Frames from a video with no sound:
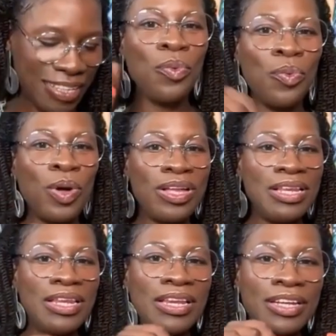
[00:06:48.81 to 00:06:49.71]
What
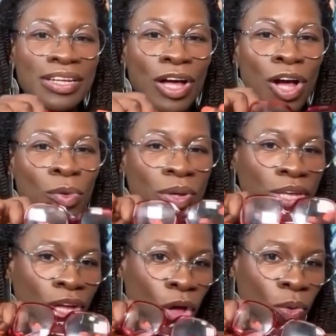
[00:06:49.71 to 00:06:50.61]
look are we
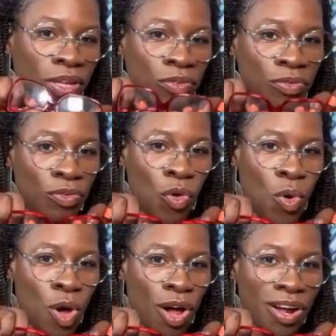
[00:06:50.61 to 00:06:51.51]
going
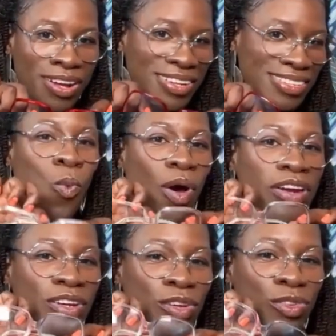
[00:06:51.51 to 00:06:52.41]
for? What
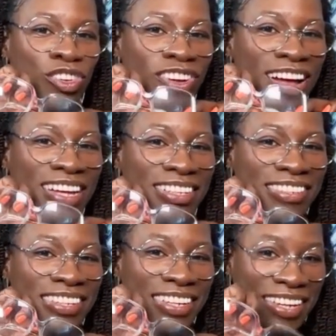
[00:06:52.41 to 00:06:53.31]
are you trying
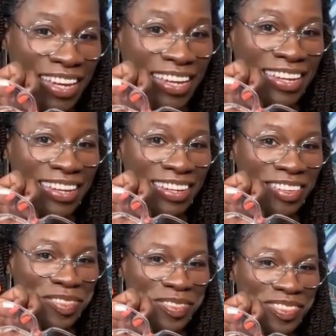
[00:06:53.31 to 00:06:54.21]
to
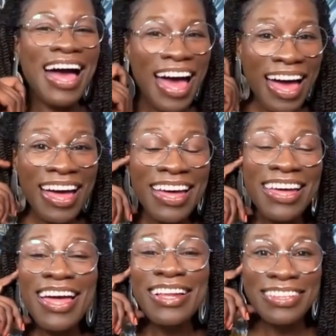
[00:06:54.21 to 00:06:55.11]
give?
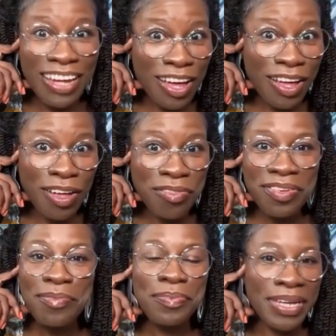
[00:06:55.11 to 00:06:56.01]
I love
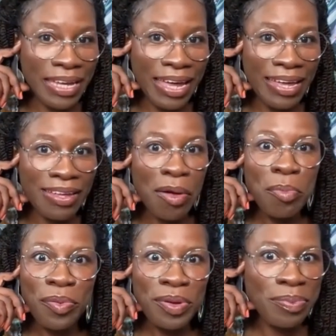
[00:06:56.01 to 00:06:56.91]
being
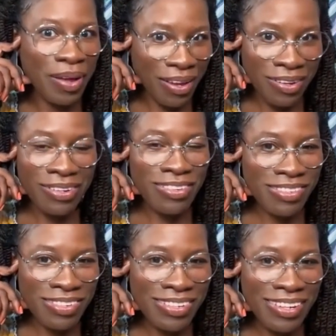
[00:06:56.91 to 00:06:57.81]
prepared
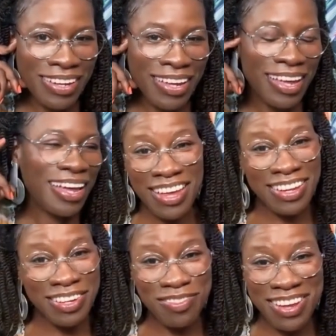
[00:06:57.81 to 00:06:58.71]
and
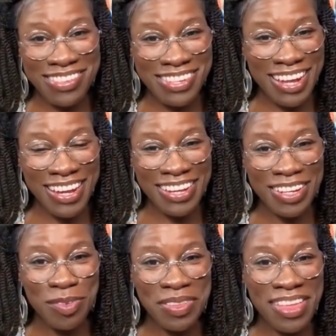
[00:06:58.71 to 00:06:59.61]
could resonate
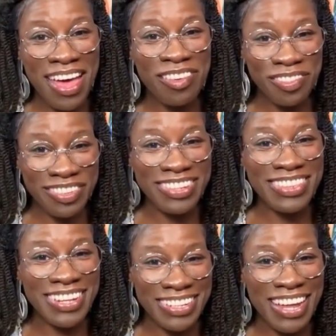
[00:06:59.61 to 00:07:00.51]
with
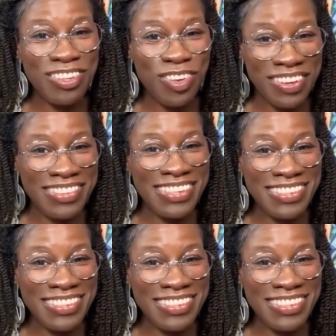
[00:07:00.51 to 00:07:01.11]
everything that Tracy